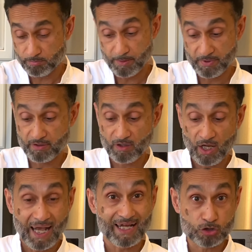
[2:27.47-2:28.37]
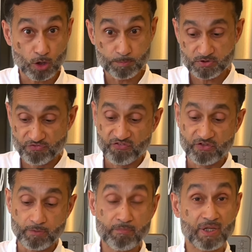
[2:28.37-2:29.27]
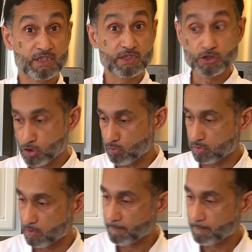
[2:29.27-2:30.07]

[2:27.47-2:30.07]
maybe at top 15 minutes in total.